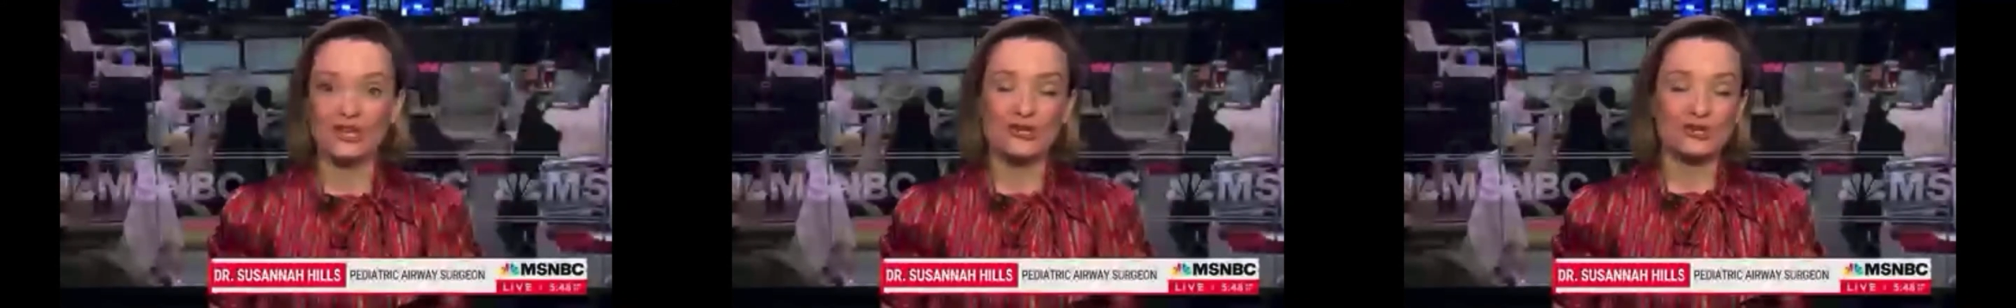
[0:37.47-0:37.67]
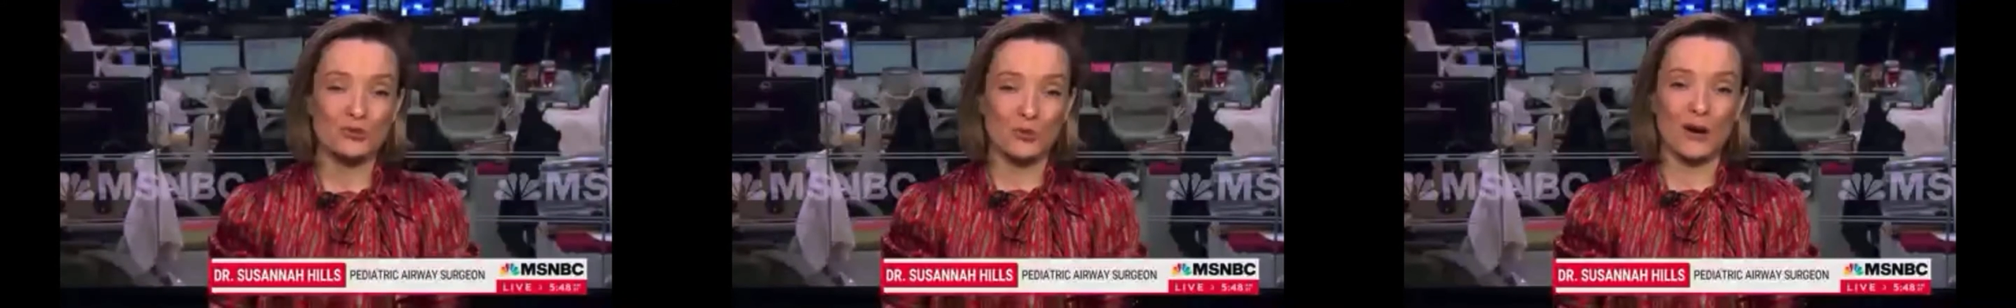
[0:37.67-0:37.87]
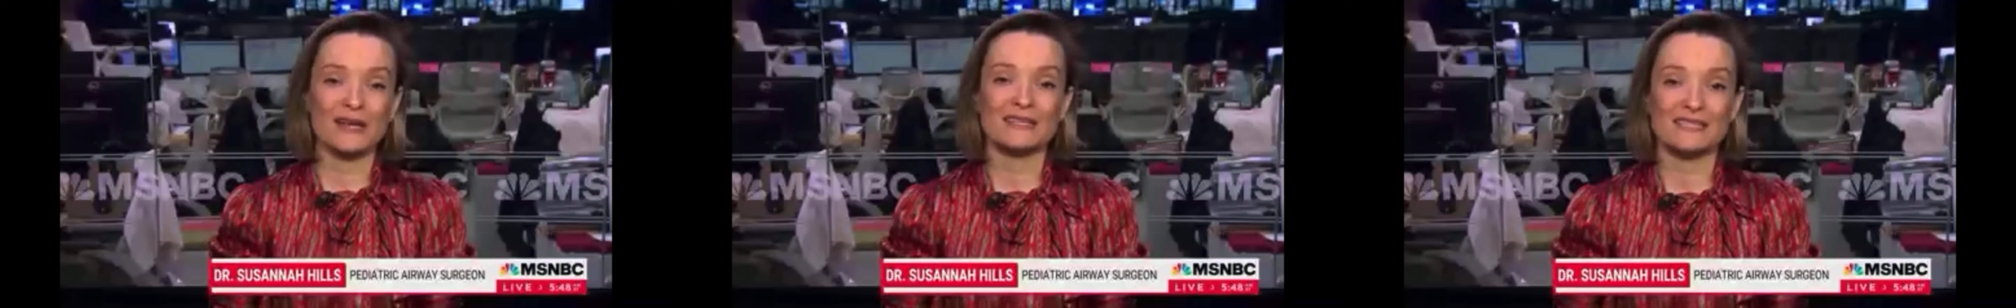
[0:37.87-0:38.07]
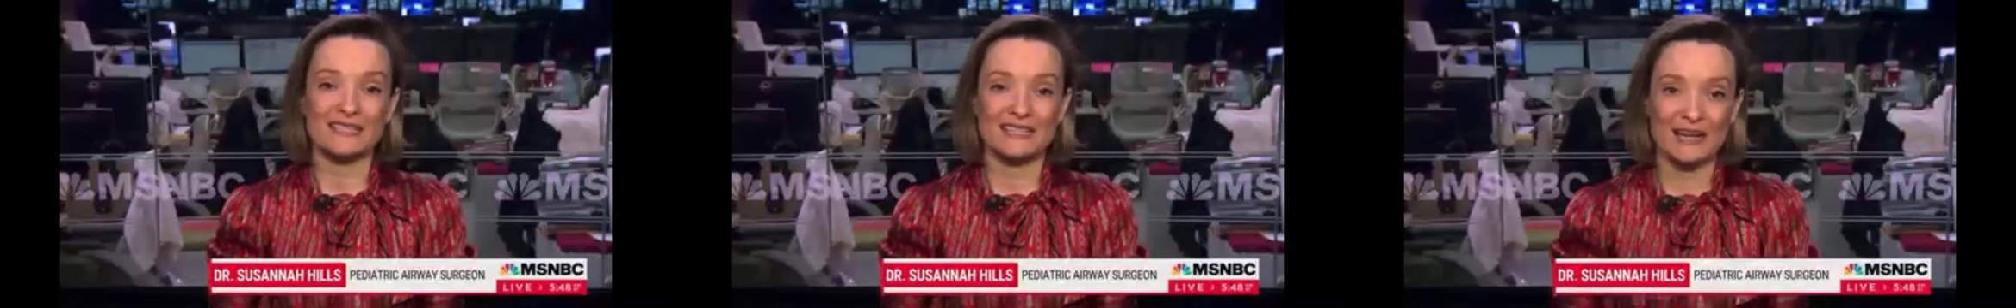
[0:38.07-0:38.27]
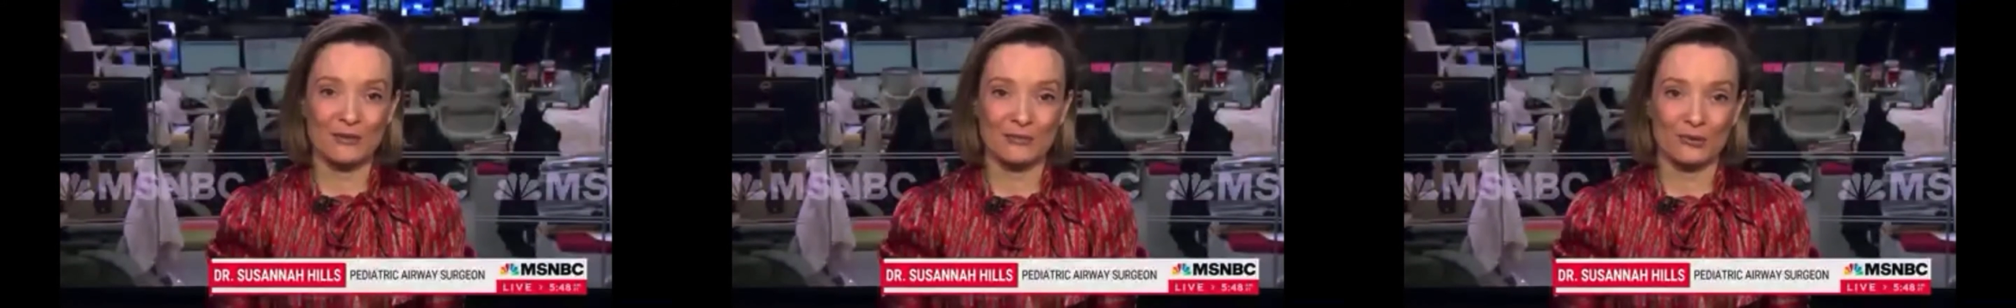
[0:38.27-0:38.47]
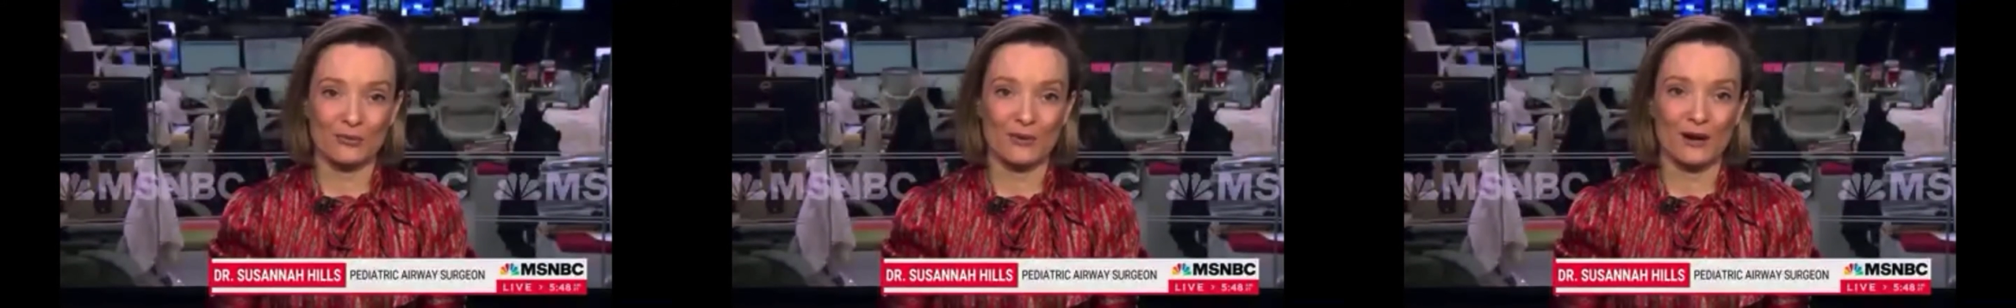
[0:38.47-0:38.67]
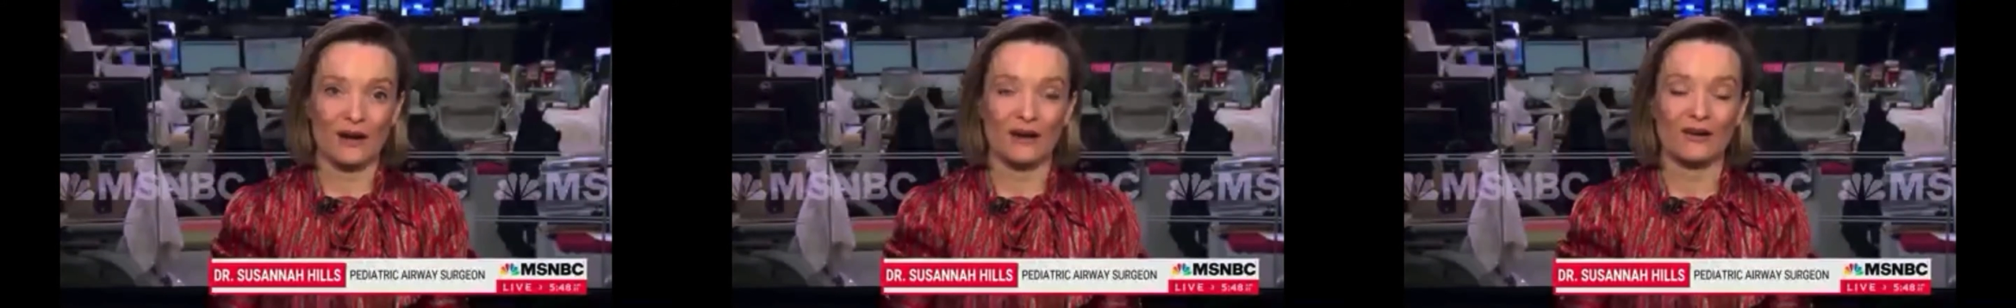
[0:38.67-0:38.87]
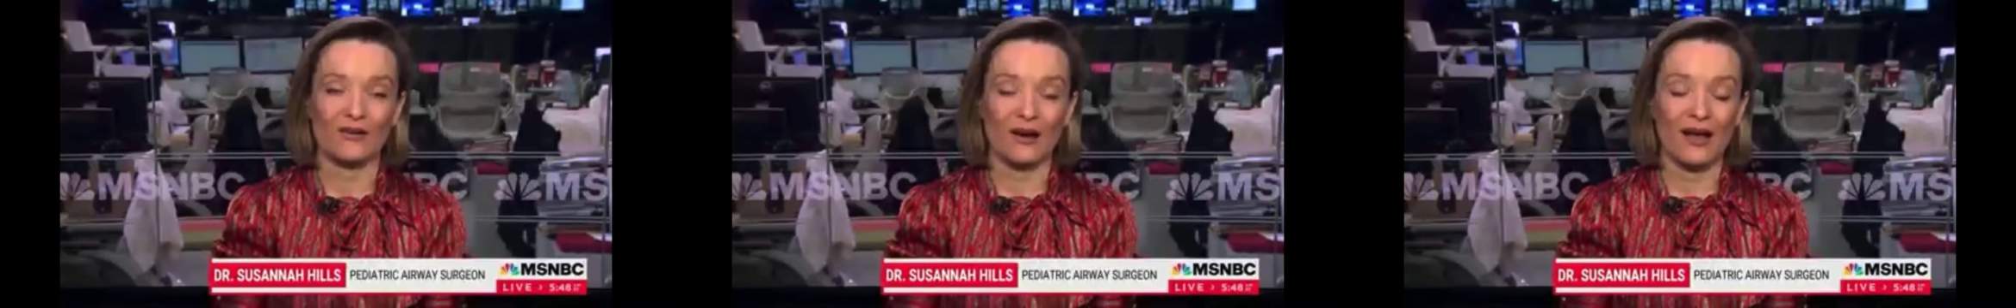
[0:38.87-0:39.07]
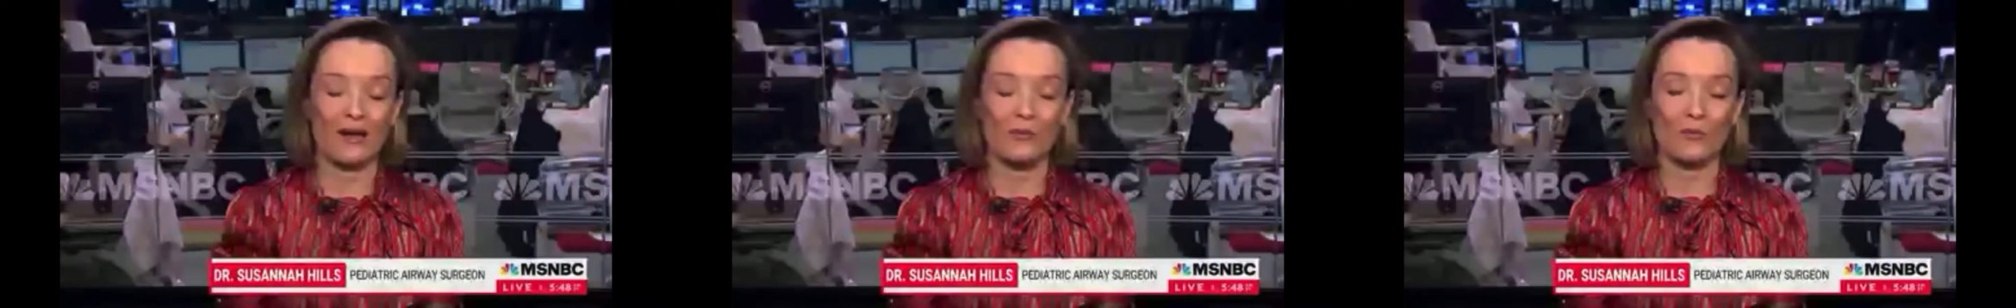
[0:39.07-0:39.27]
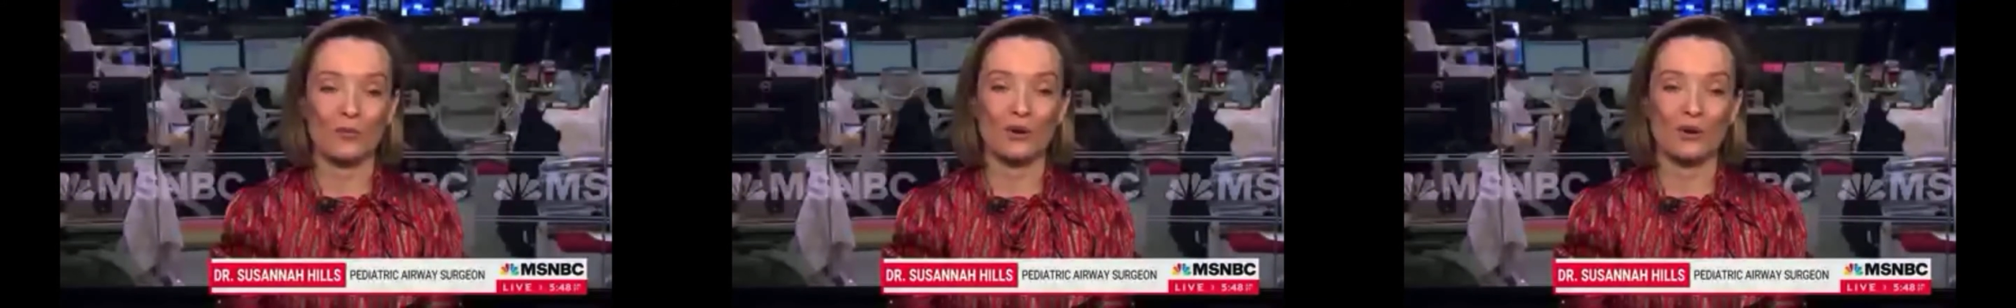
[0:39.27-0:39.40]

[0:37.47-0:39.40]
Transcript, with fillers: twice the number where um,